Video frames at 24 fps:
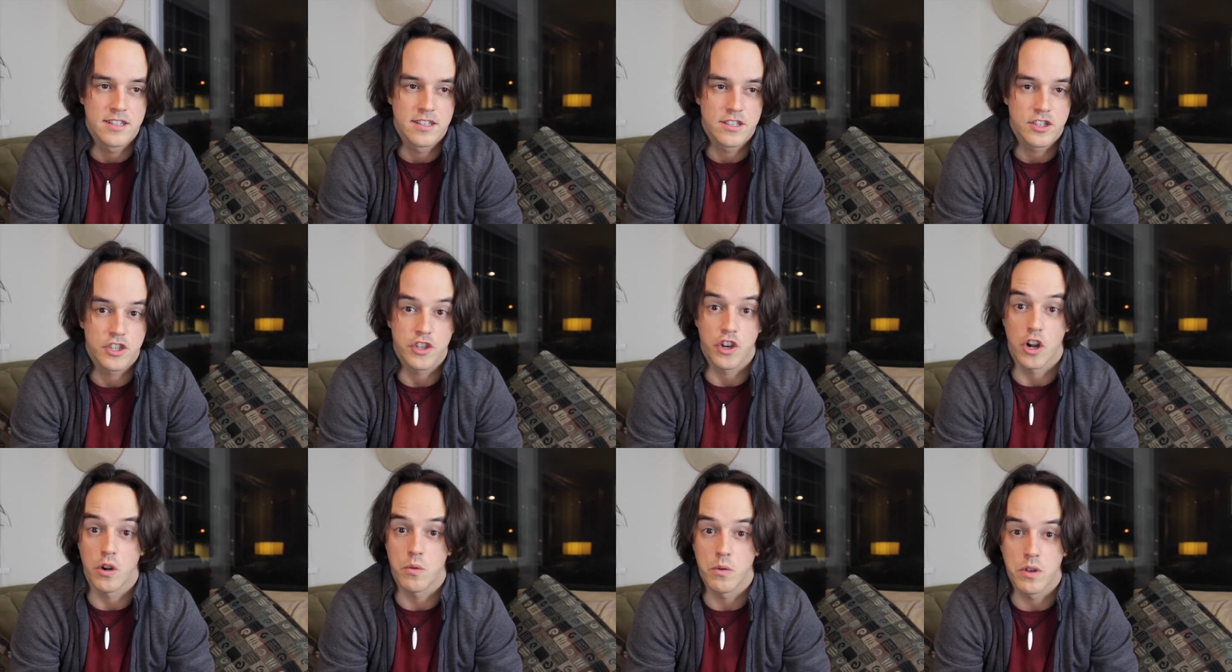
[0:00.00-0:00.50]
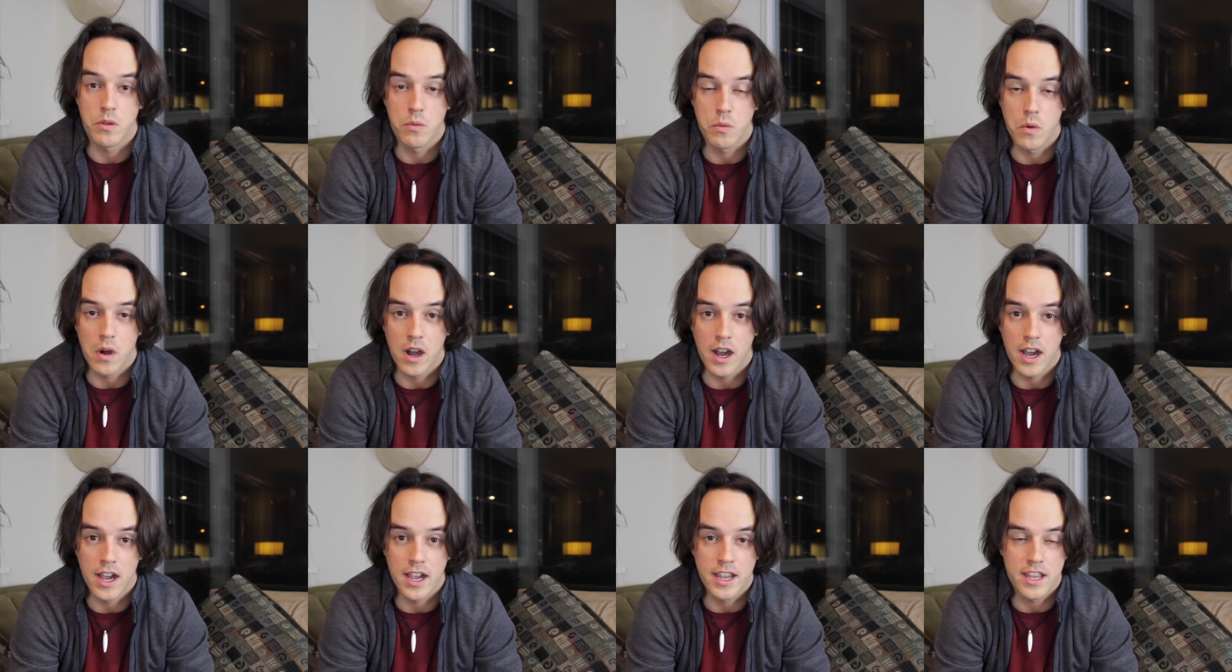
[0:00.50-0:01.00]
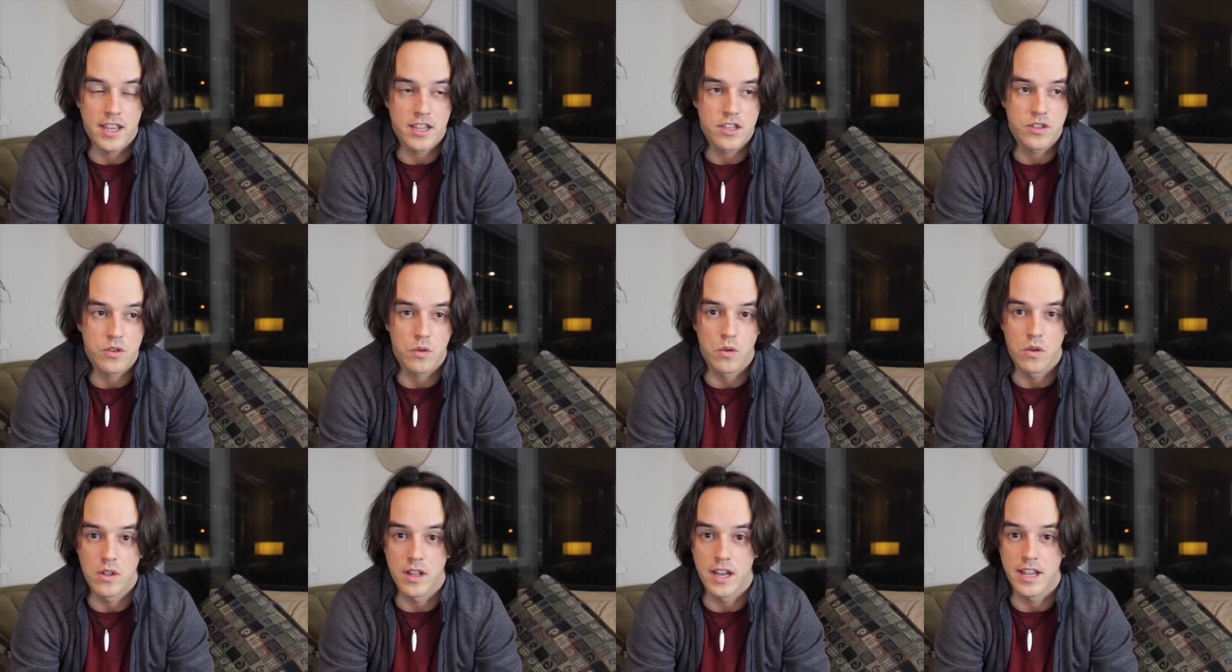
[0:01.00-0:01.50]
start with why, his
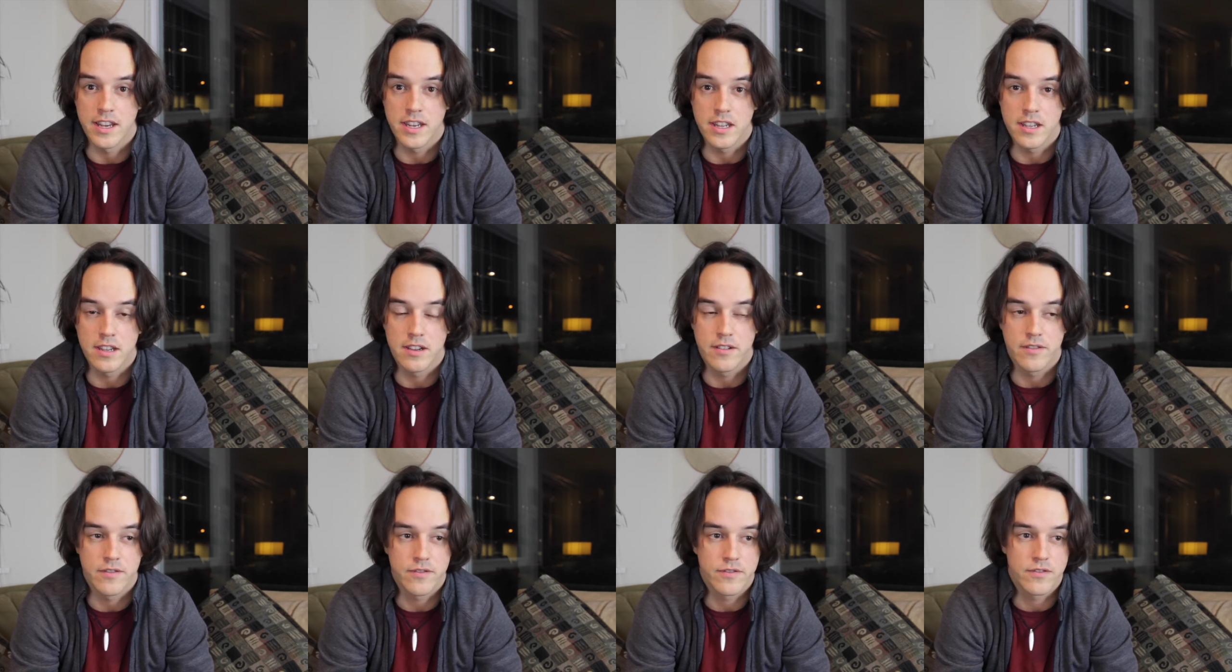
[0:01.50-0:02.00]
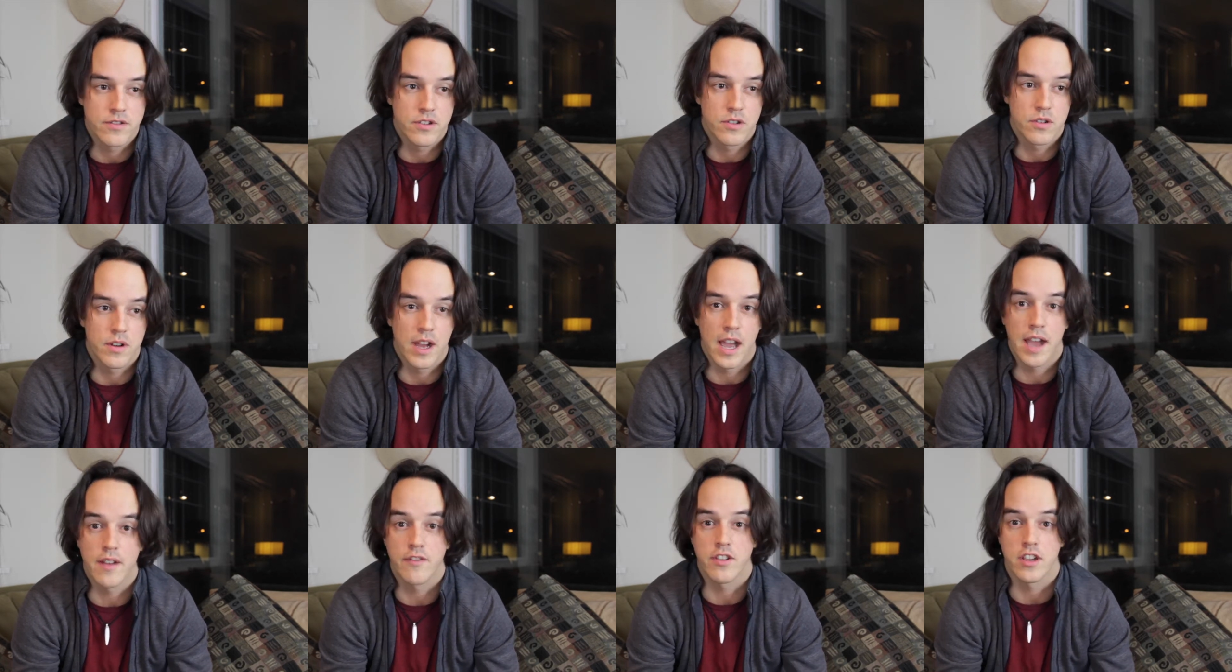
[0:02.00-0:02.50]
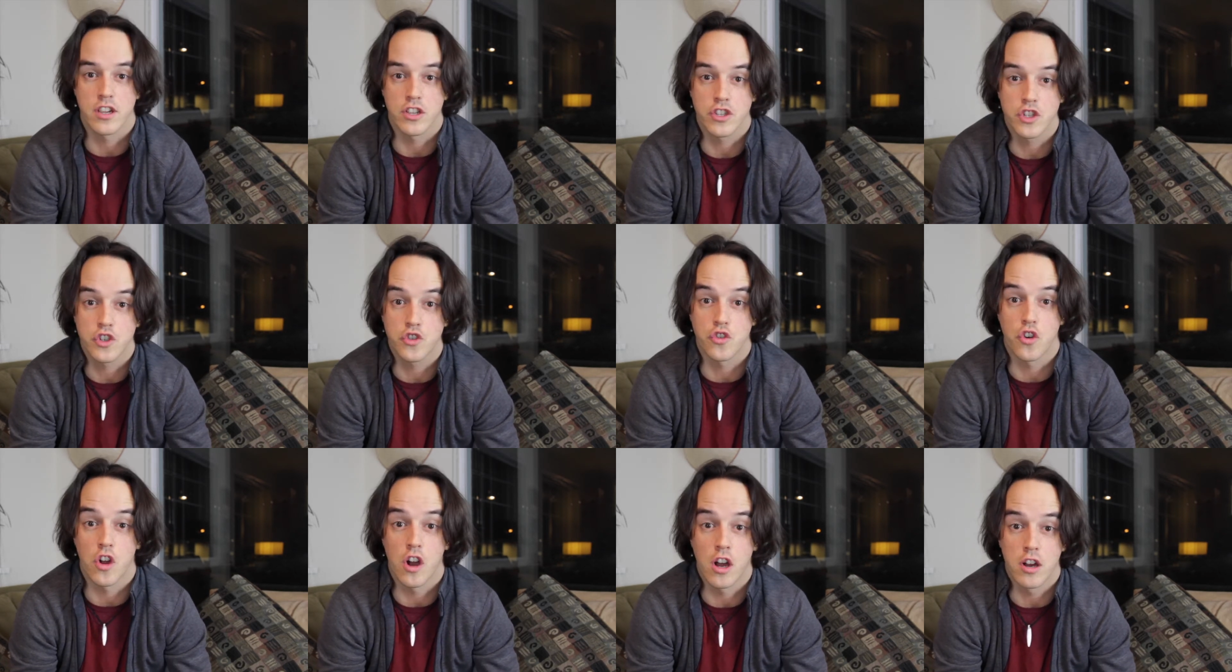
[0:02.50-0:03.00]
whole idea of having a
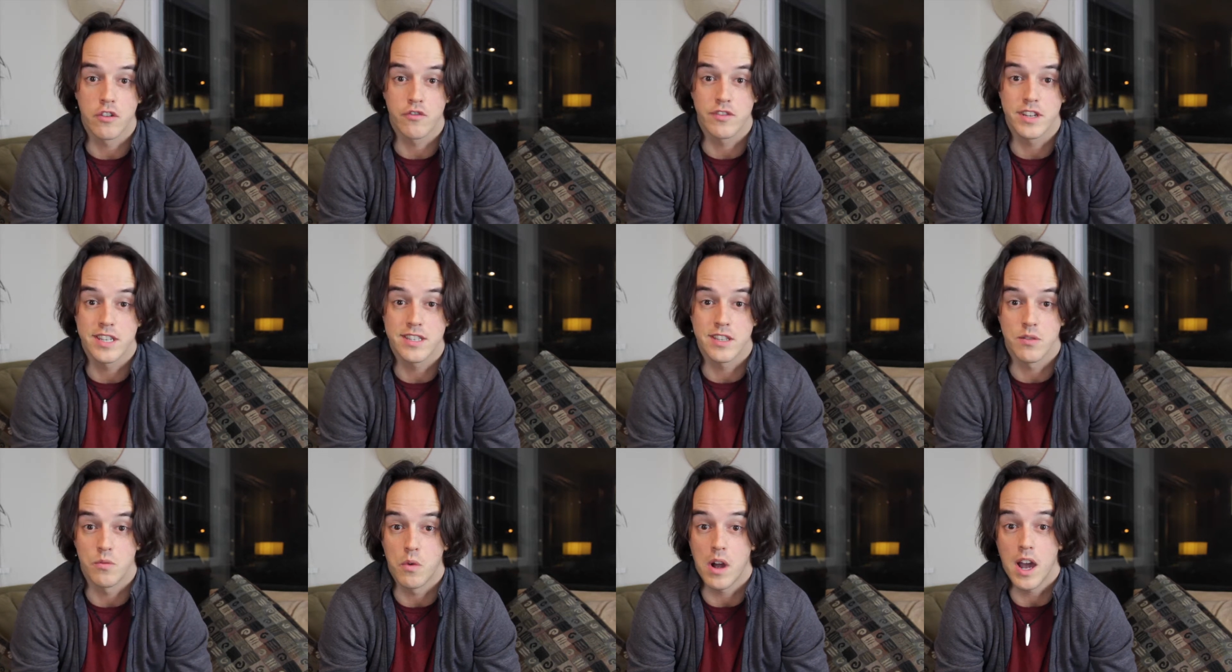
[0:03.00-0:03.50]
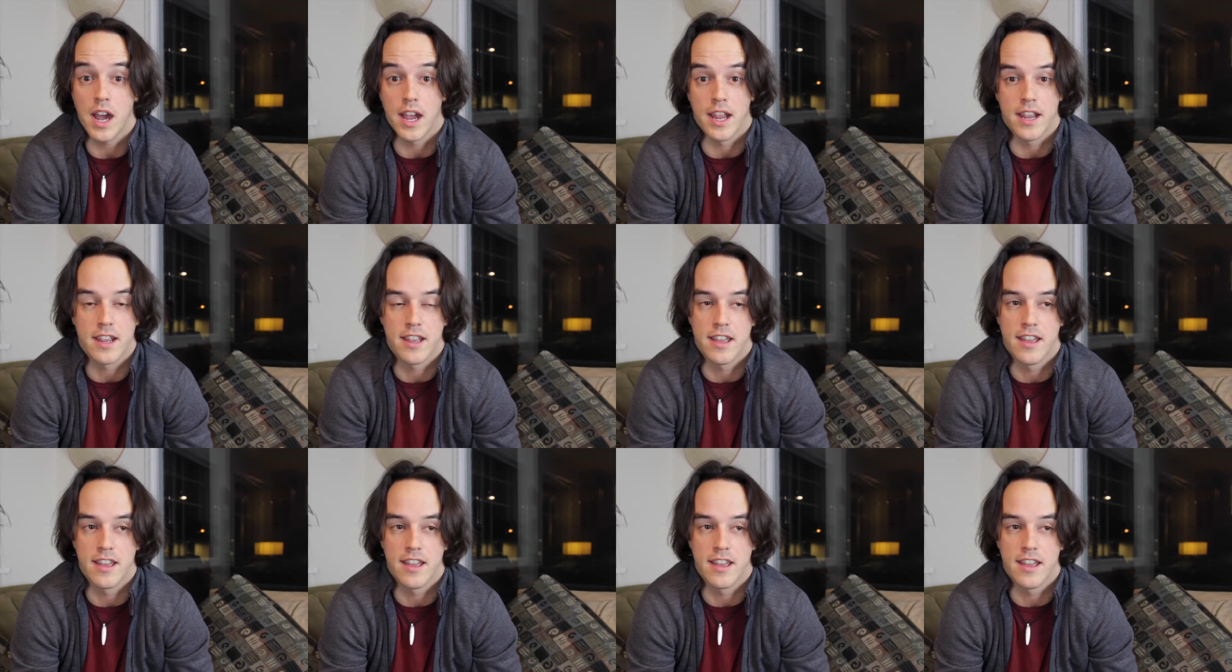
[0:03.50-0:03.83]
strong reason why.